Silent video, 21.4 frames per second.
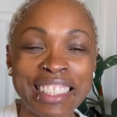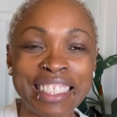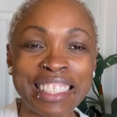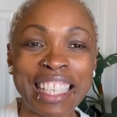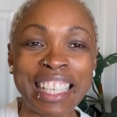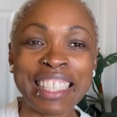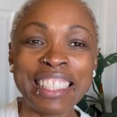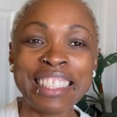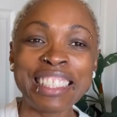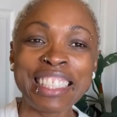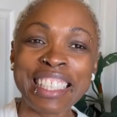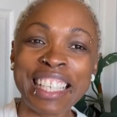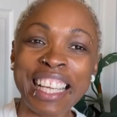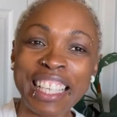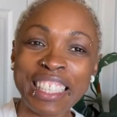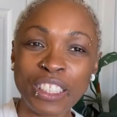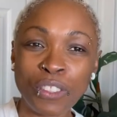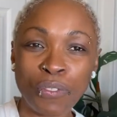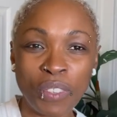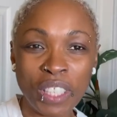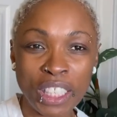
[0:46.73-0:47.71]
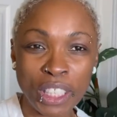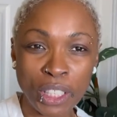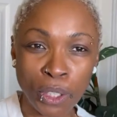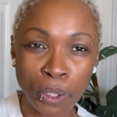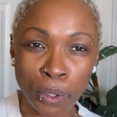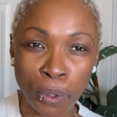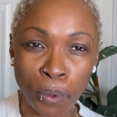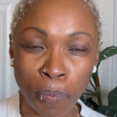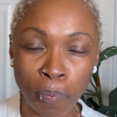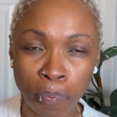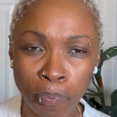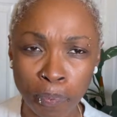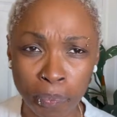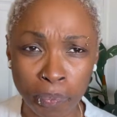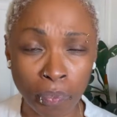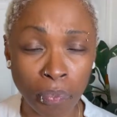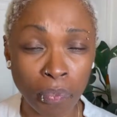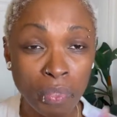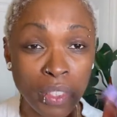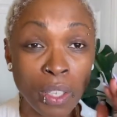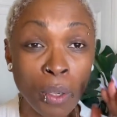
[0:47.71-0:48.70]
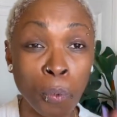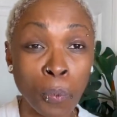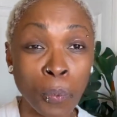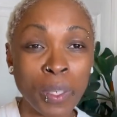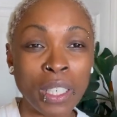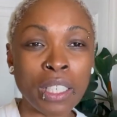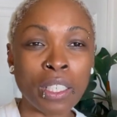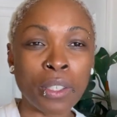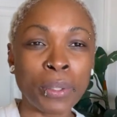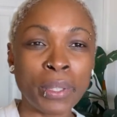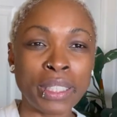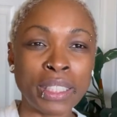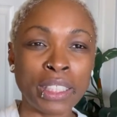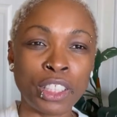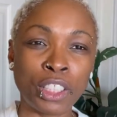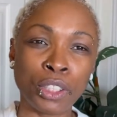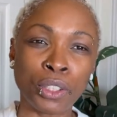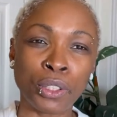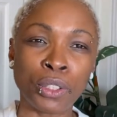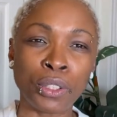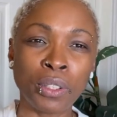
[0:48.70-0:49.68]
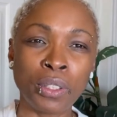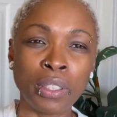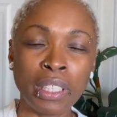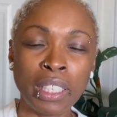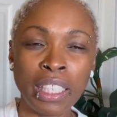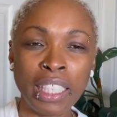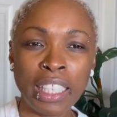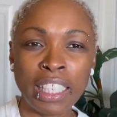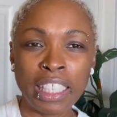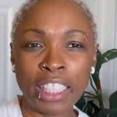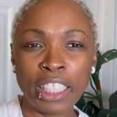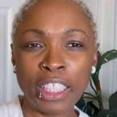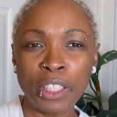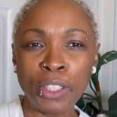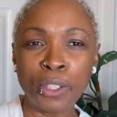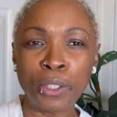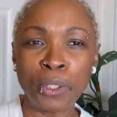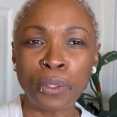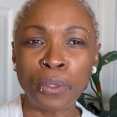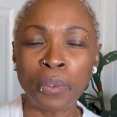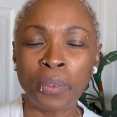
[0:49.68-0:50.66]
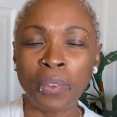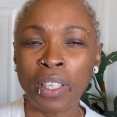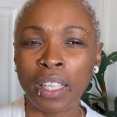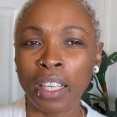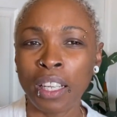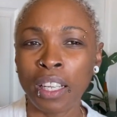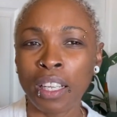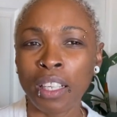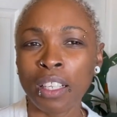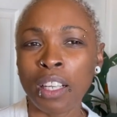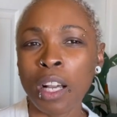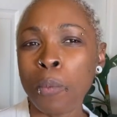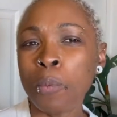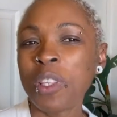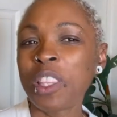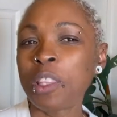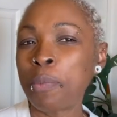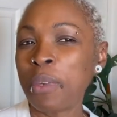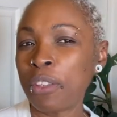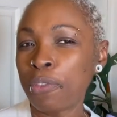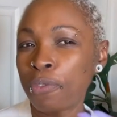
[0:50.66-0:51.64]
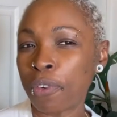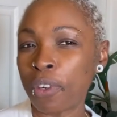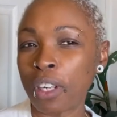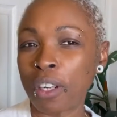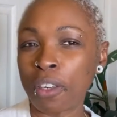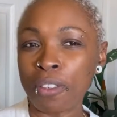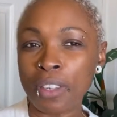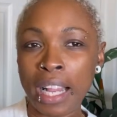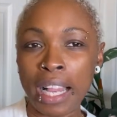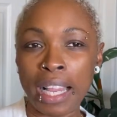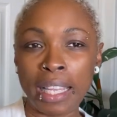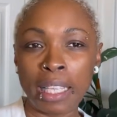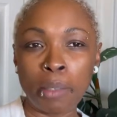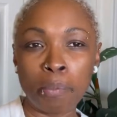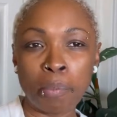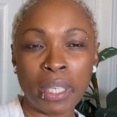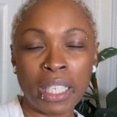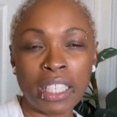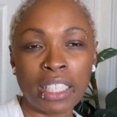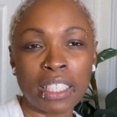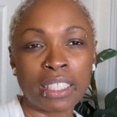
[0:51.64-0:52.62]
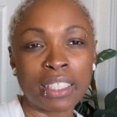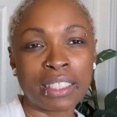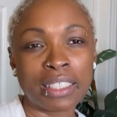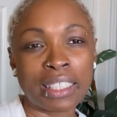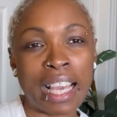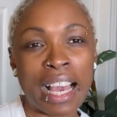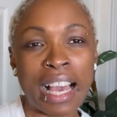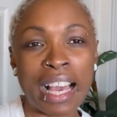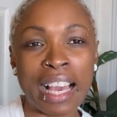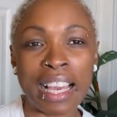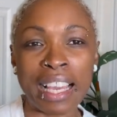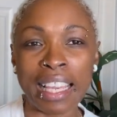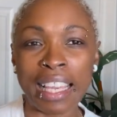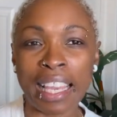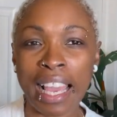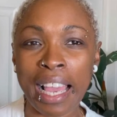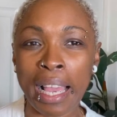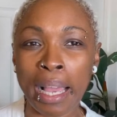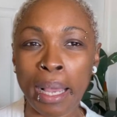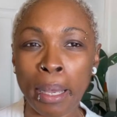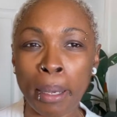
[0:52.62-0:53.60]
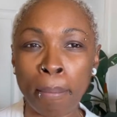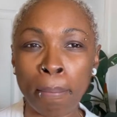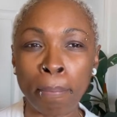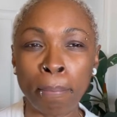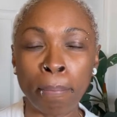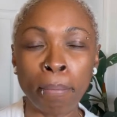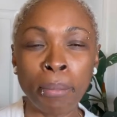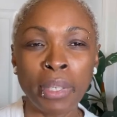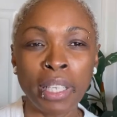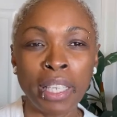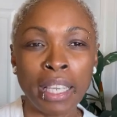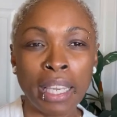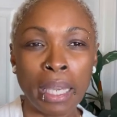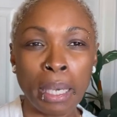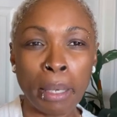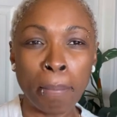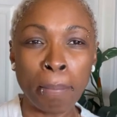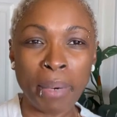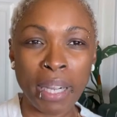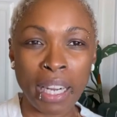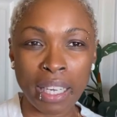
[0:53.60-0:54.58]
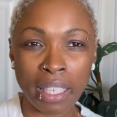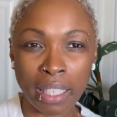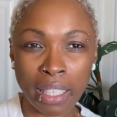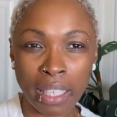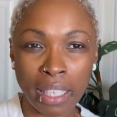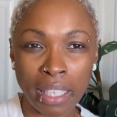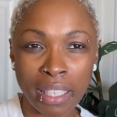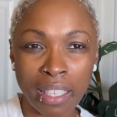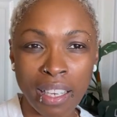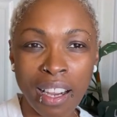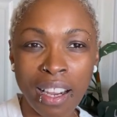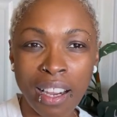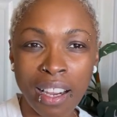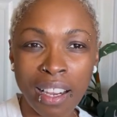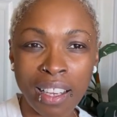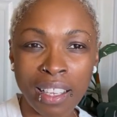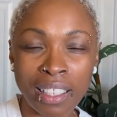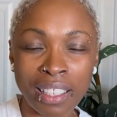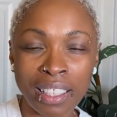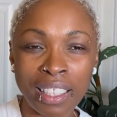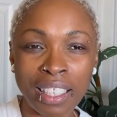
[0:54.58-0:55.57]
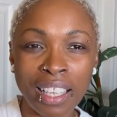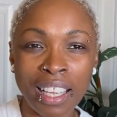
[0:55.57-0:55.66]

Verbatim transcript: In today's video, we're going to, you know, come with me for a ride because I am embarking on